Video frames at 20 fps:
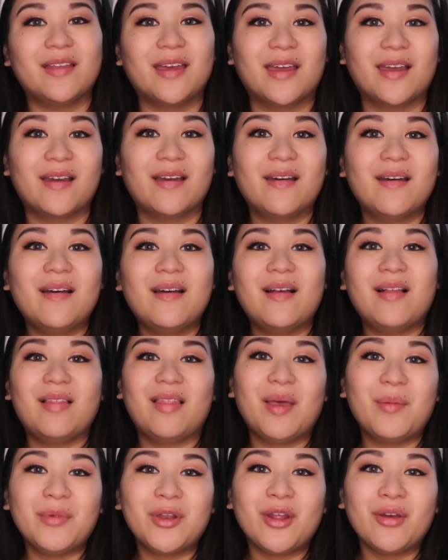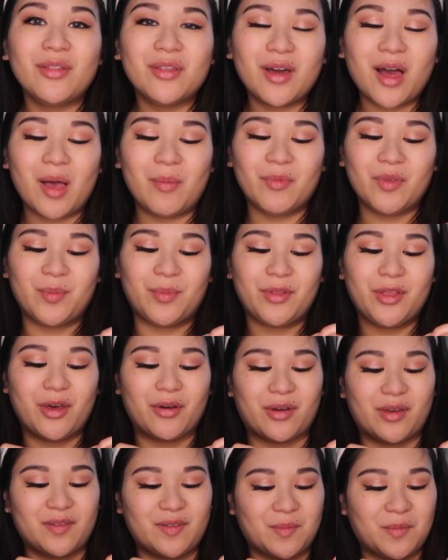Like let me know in the comments
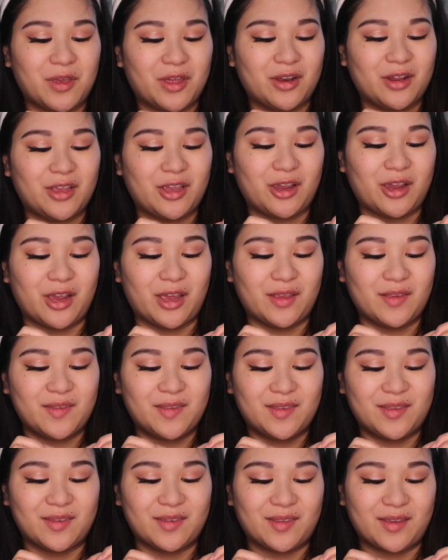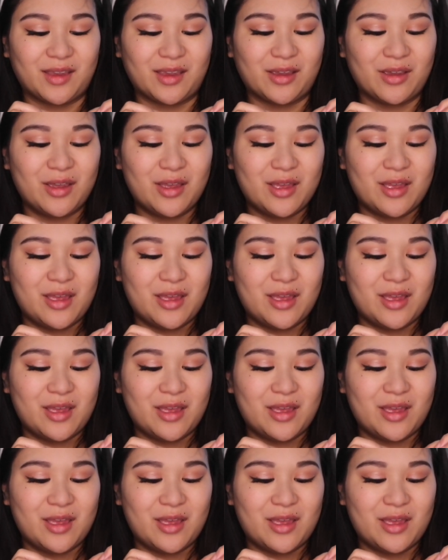below, because I'm kind of curious to see